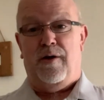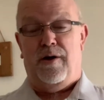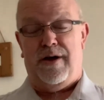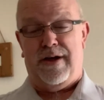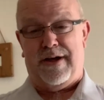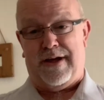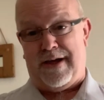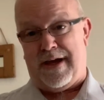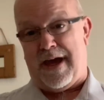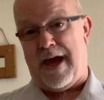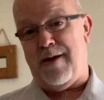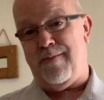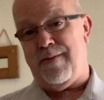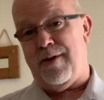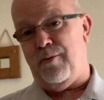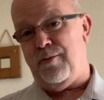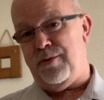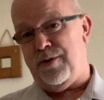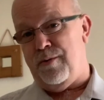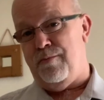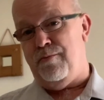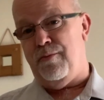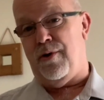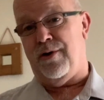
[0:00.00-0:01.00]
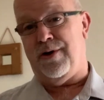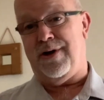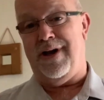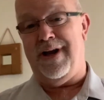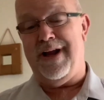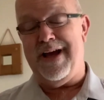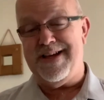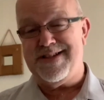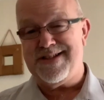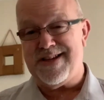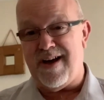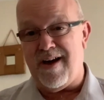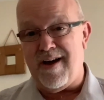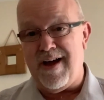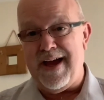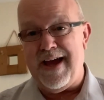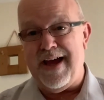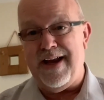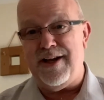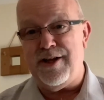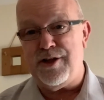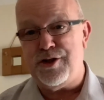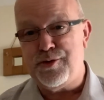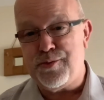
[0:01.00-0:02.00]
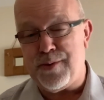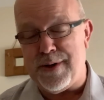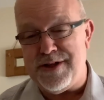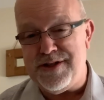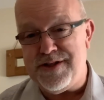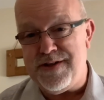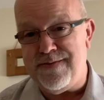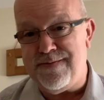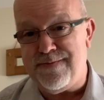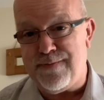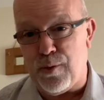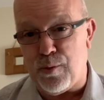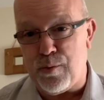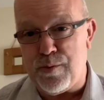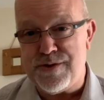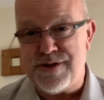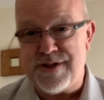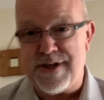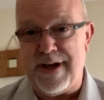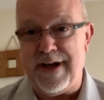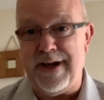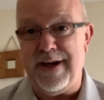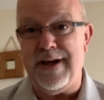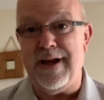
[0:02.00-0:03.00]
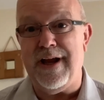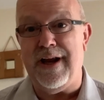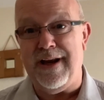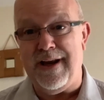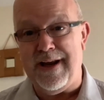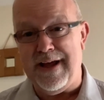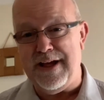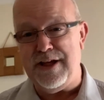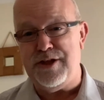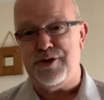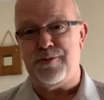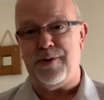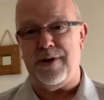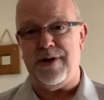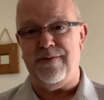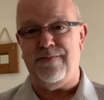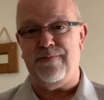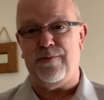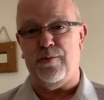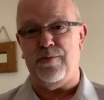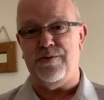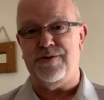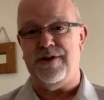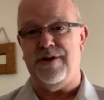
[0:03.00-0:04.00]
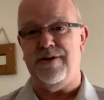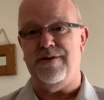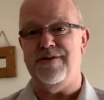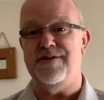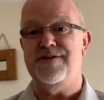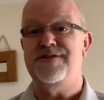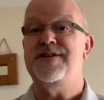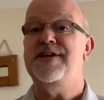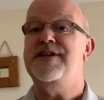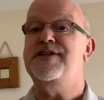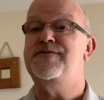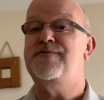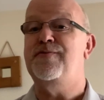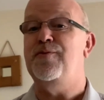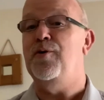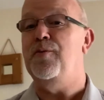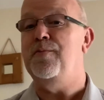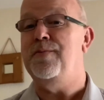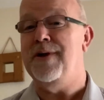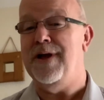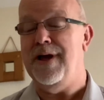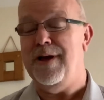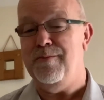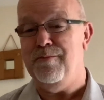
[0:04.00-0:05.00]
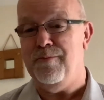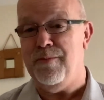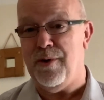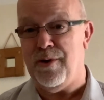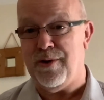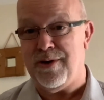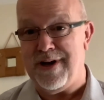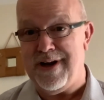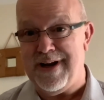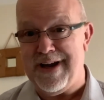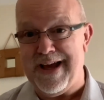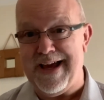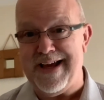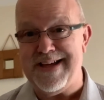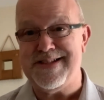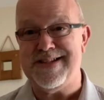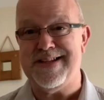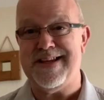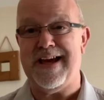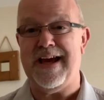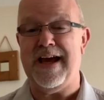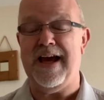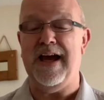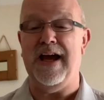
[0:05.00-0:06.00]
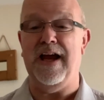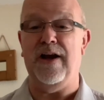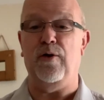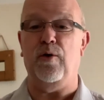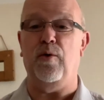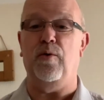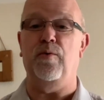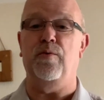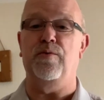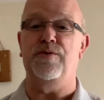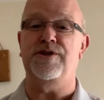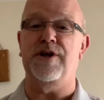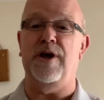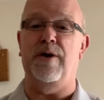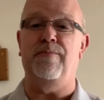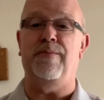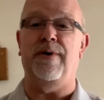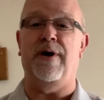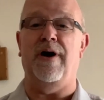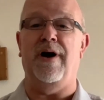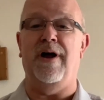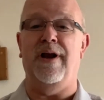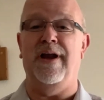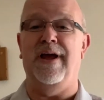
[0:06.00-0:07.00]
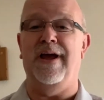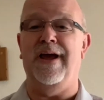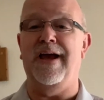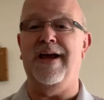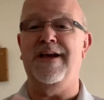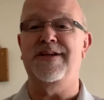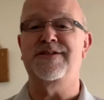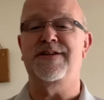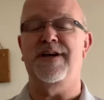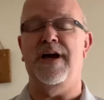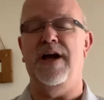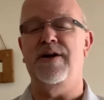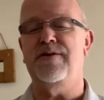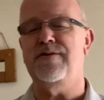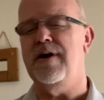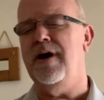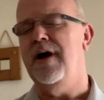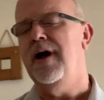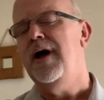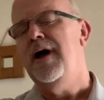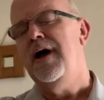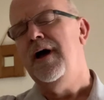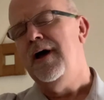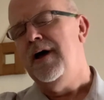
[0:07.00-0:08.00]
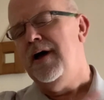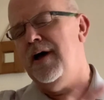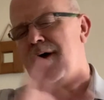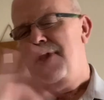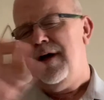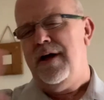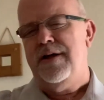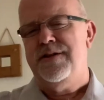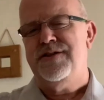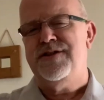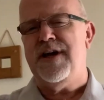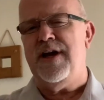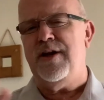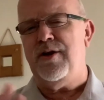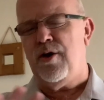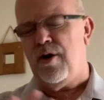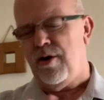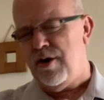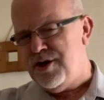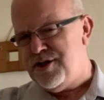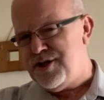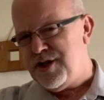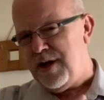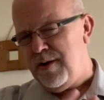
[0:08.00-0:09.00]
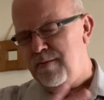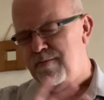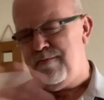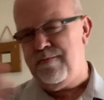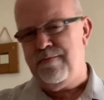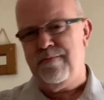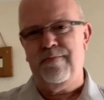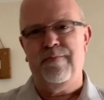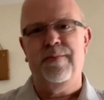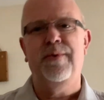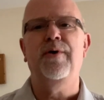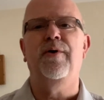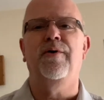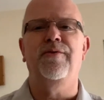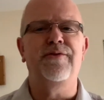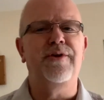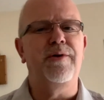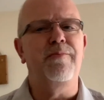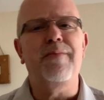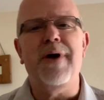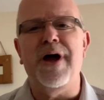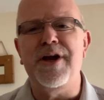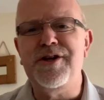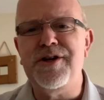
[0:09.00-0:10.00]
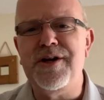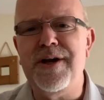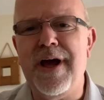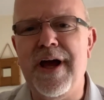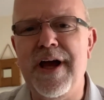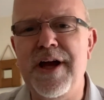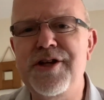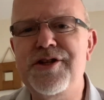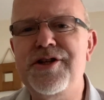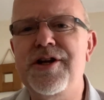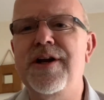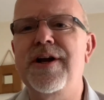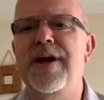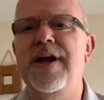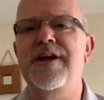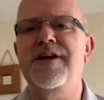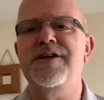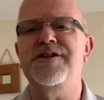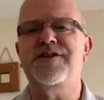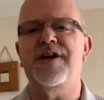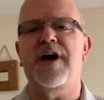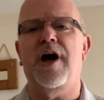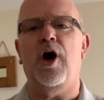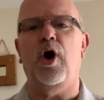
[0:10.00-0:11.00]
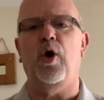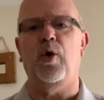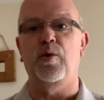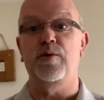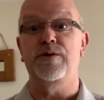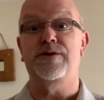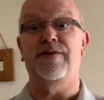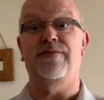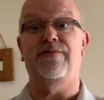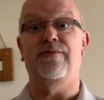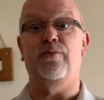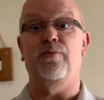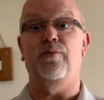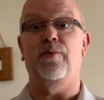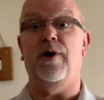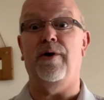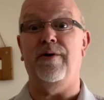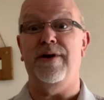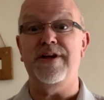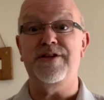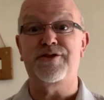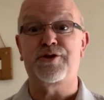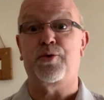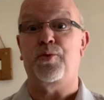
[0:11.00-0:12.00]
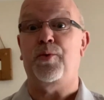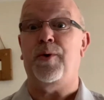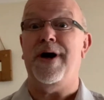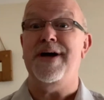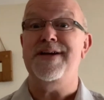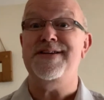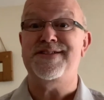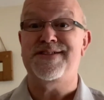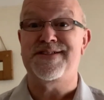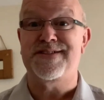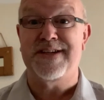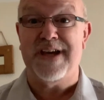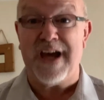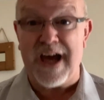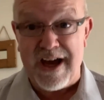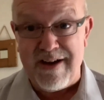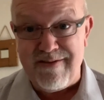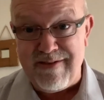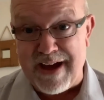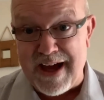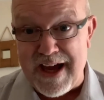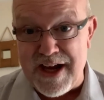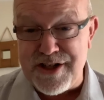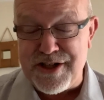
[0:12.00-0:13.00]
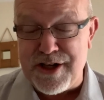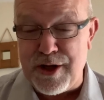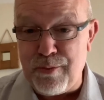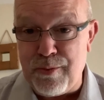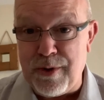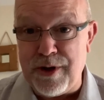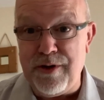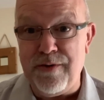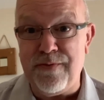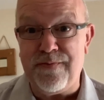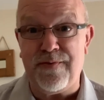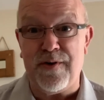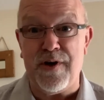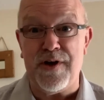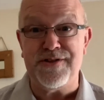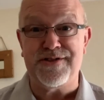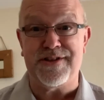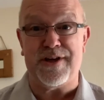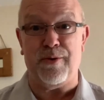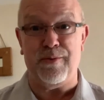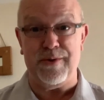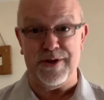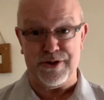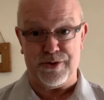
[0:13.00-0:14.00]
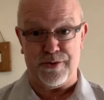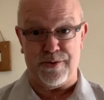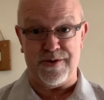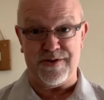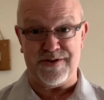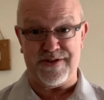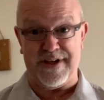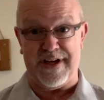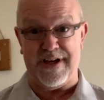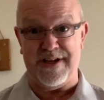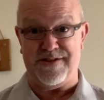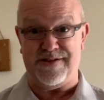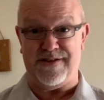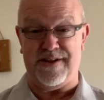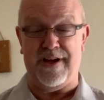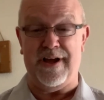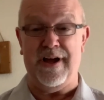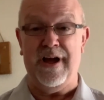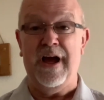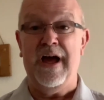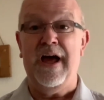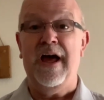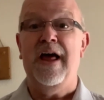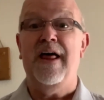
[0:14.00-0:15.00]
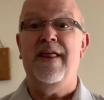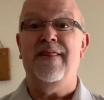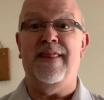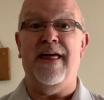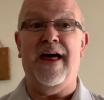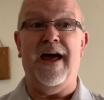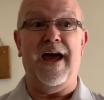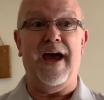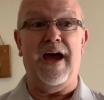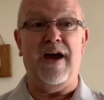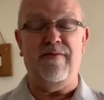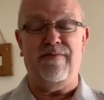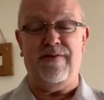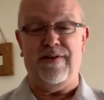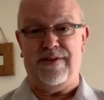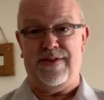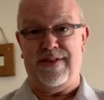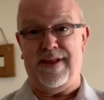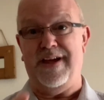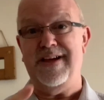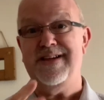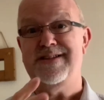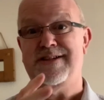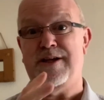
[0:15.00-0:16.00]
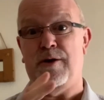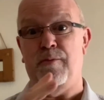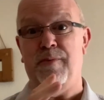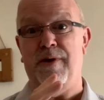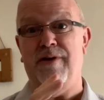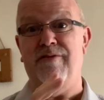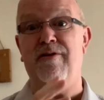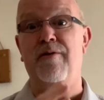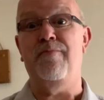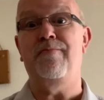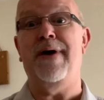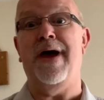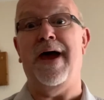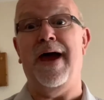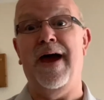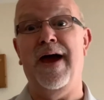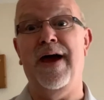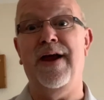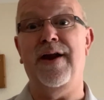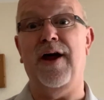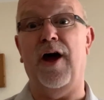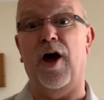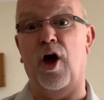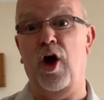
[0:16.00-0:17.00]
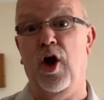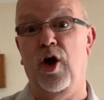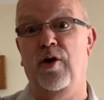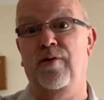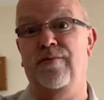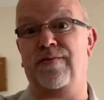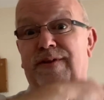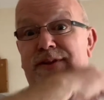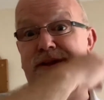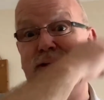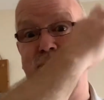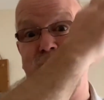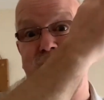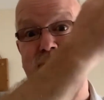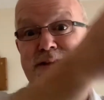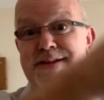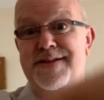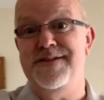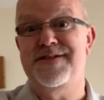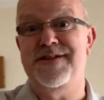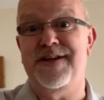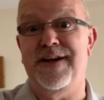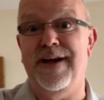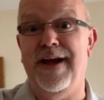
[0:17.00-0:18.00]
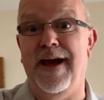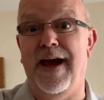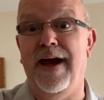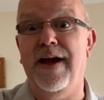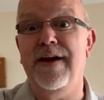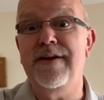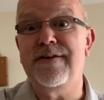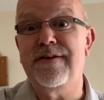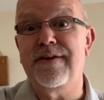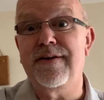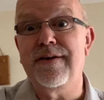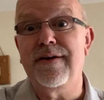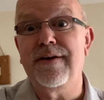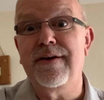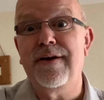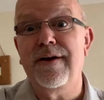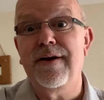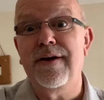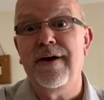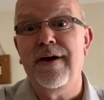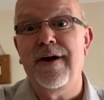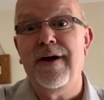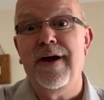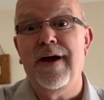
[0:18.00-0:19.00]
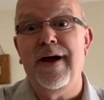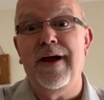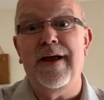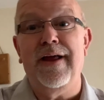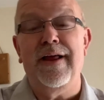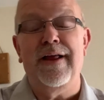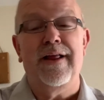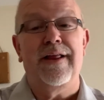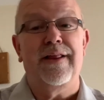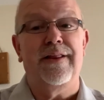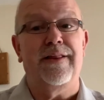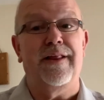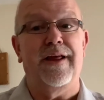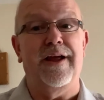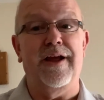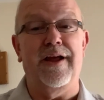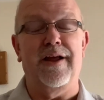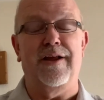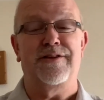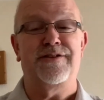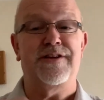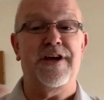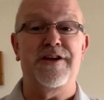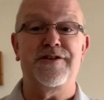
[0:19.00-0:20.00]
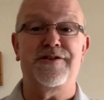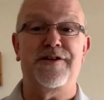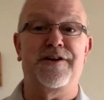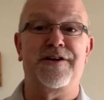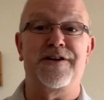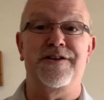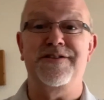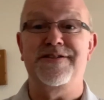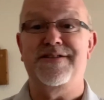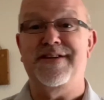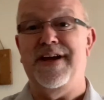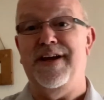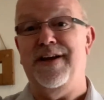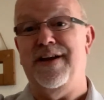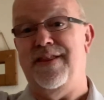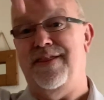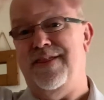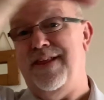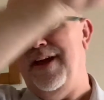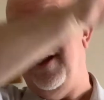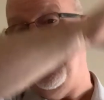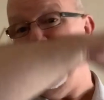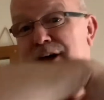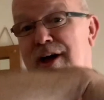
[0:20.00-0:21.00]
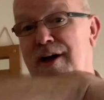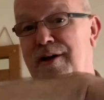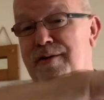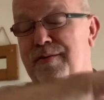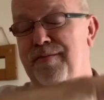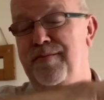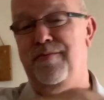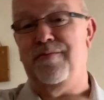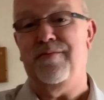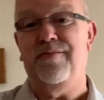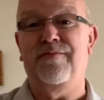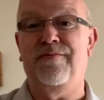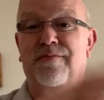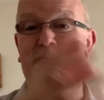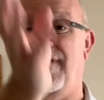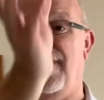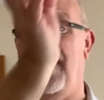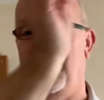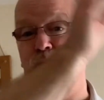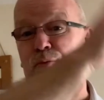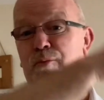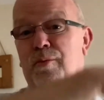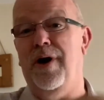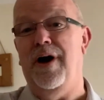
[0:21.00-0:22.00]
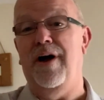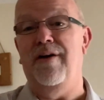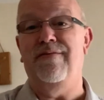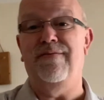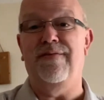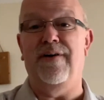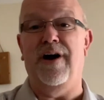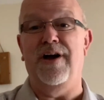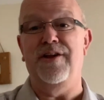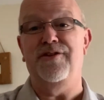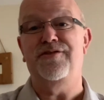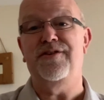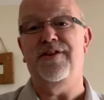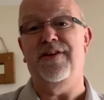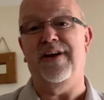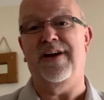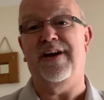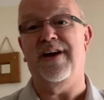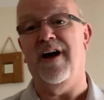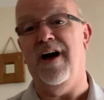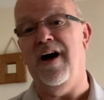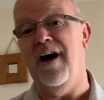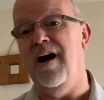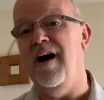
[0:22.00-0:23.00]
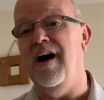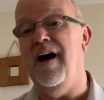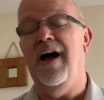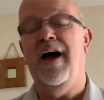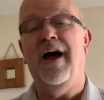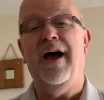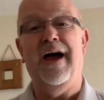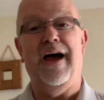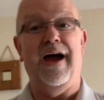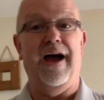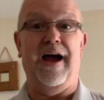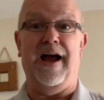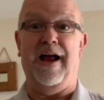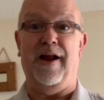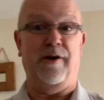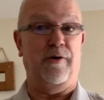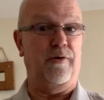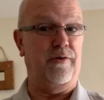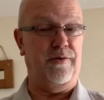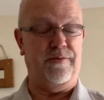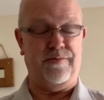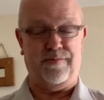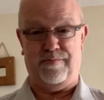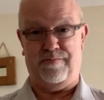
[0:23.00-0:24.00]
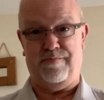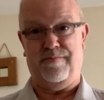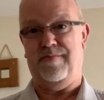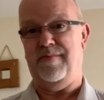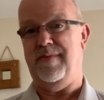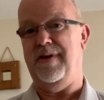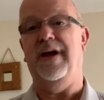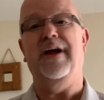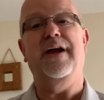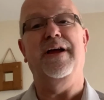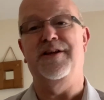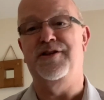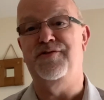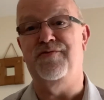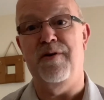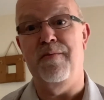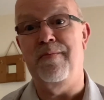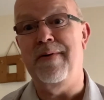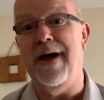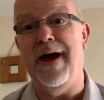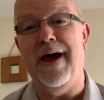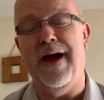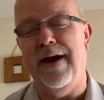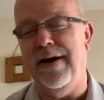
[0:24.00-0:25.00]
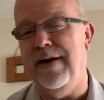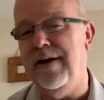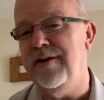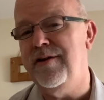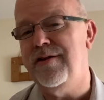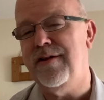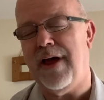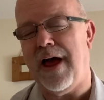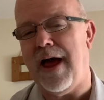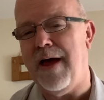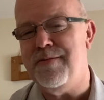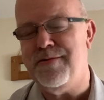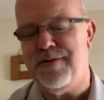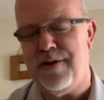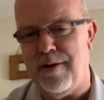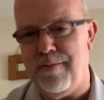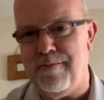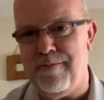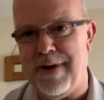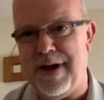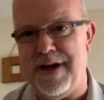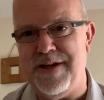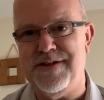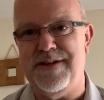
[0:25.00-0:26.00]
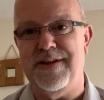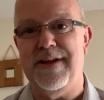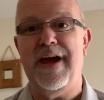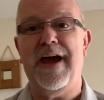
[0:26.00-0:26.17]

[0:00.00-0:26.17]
Came out with a Model S. I had a 2014, a late 2014 or a 6.4 plate Model S, had autopilot, etc. Technology beyond imagination, and it's a whole different world. It's quite scary actually when you first go into a Tesla that everything's can be repaired over the internet. Tesla can send a thing via the Wi-Fi to the car and it's repaired. It's absolutely amazing.